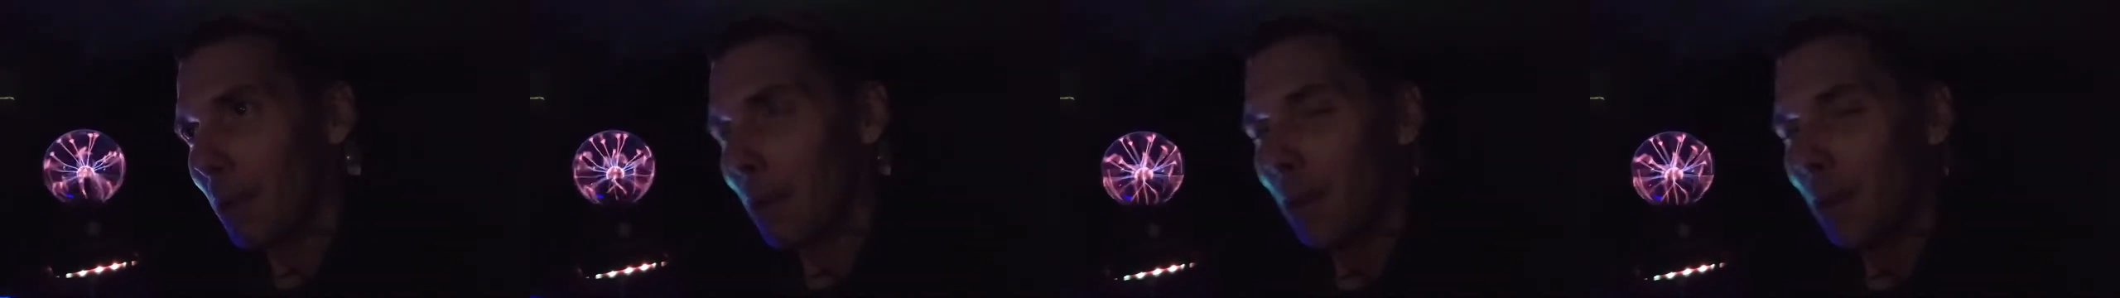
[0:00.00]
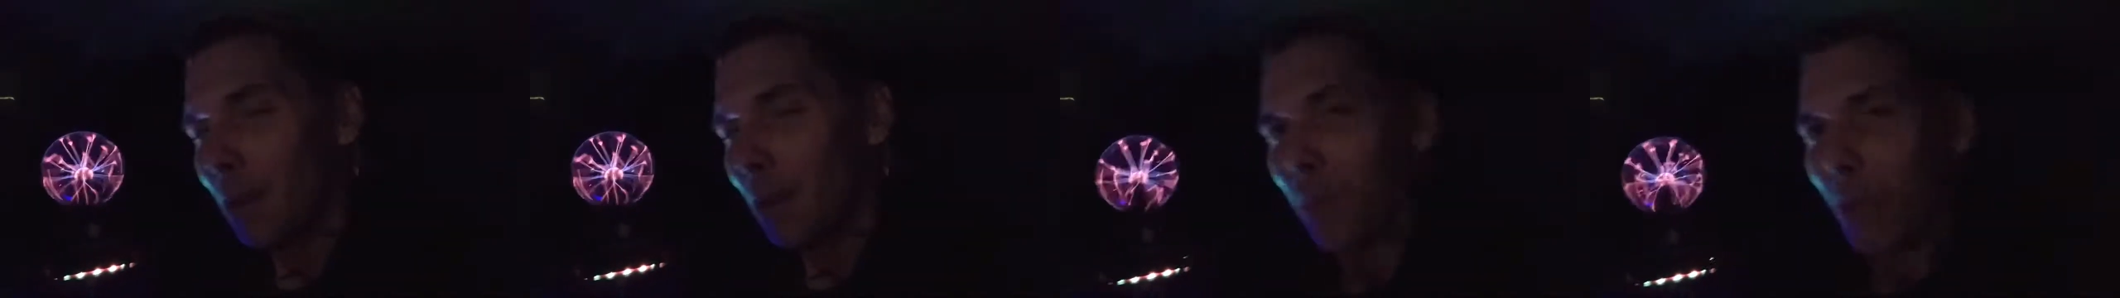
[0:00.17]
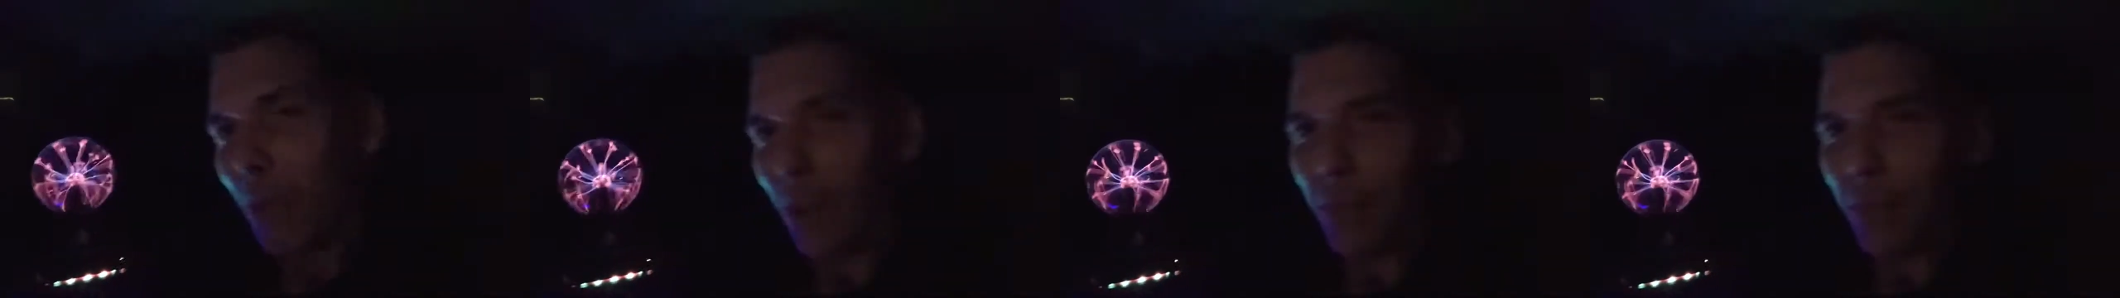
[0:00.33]

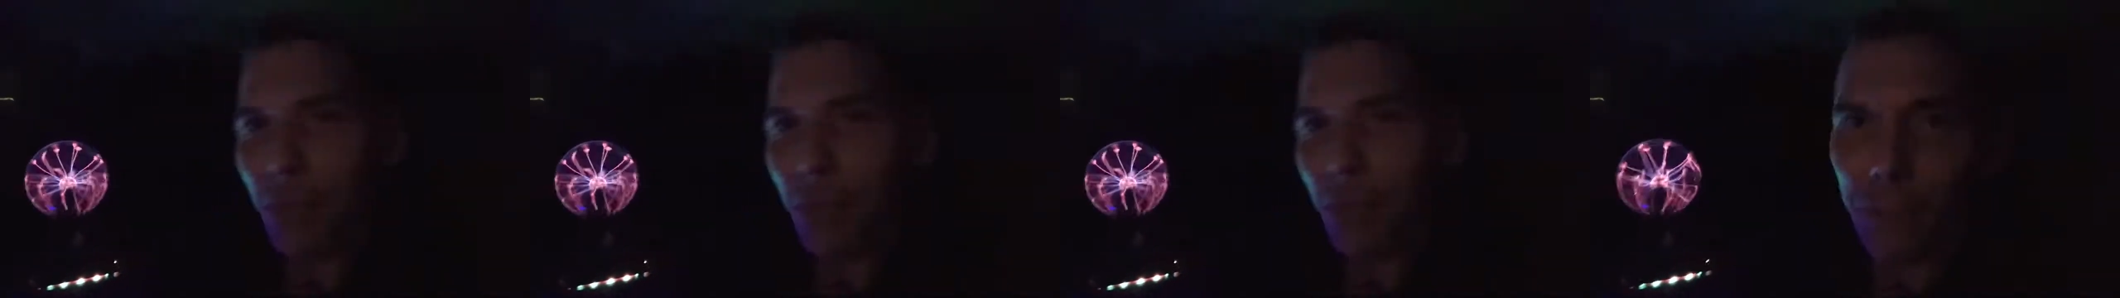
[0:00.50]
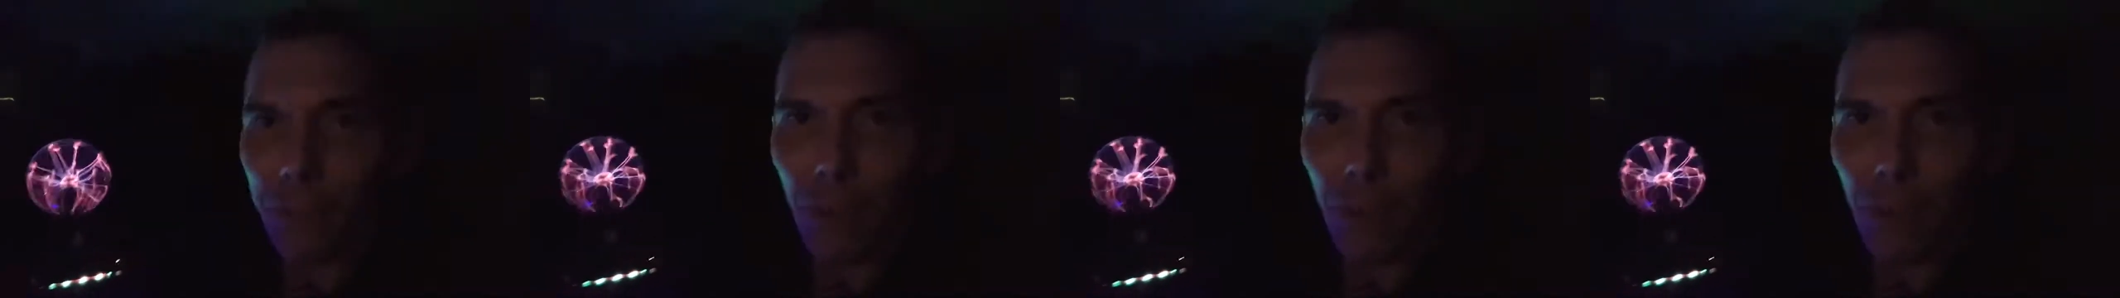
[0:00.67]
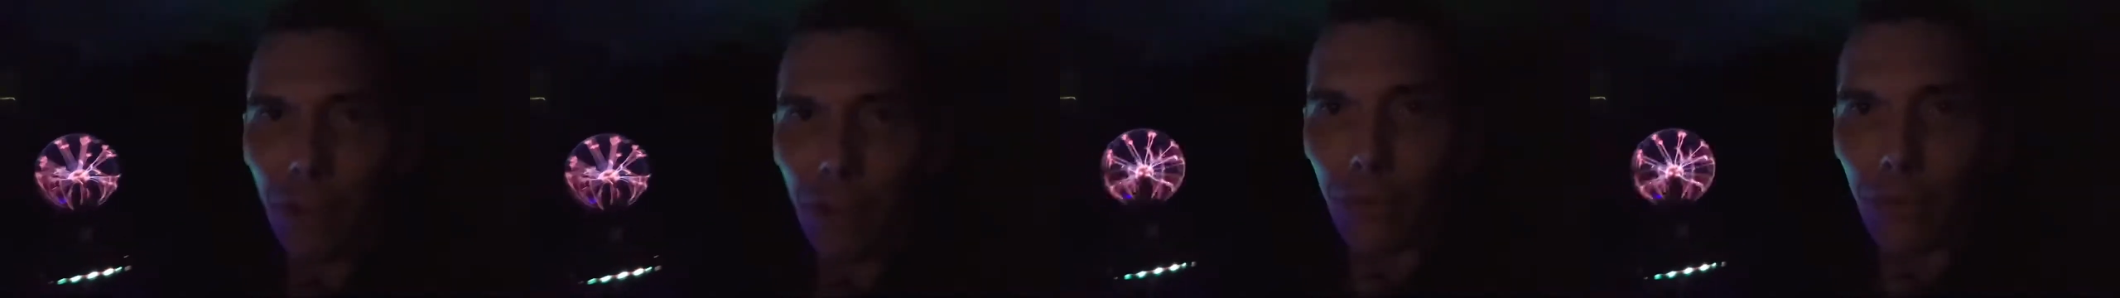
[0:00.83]
we have this
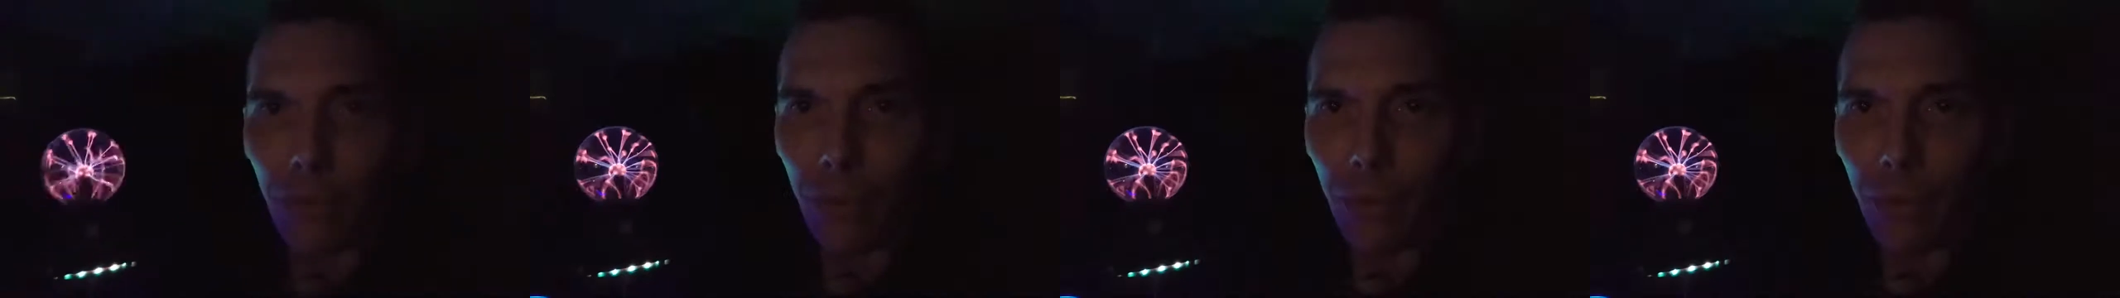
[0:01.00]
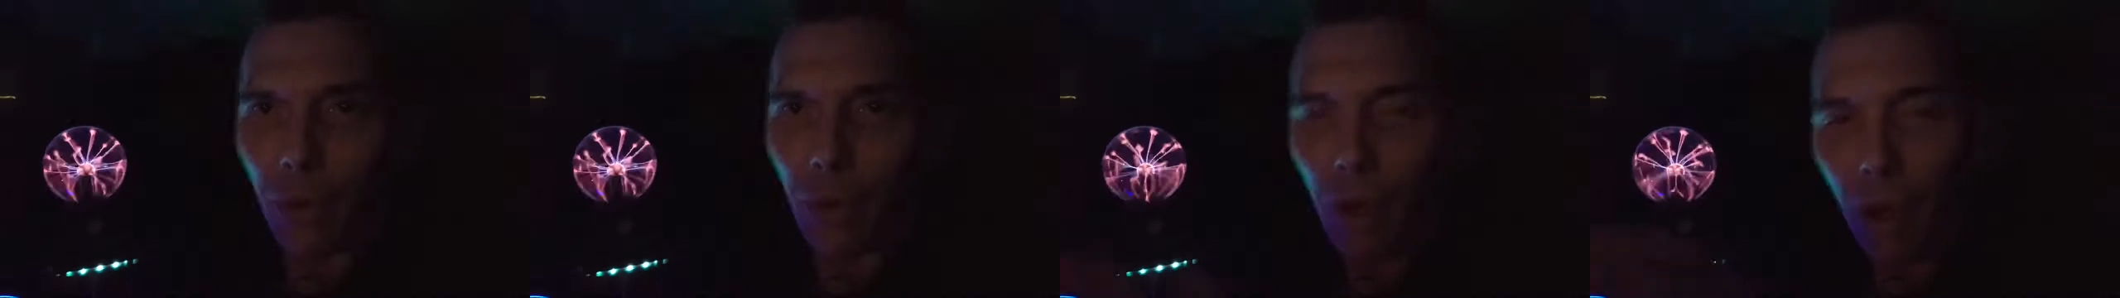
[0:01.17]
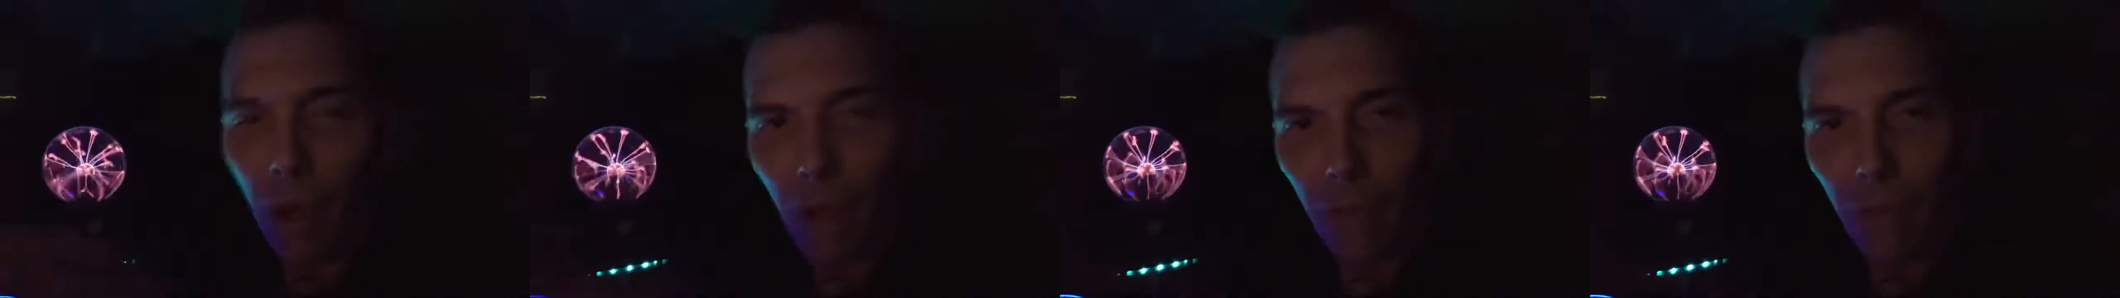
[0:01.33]
budget we
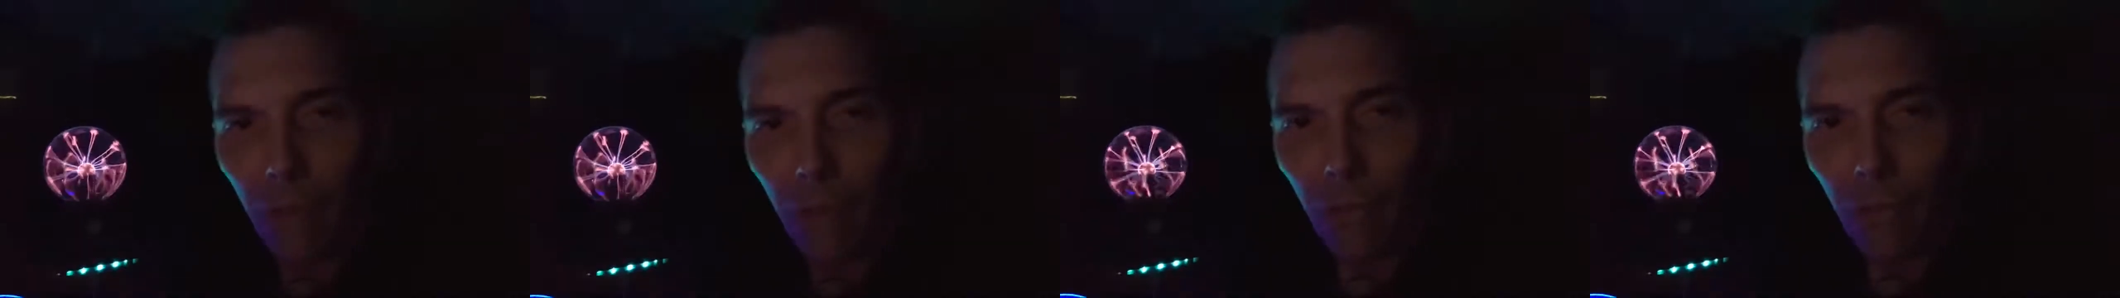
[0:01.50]
were on,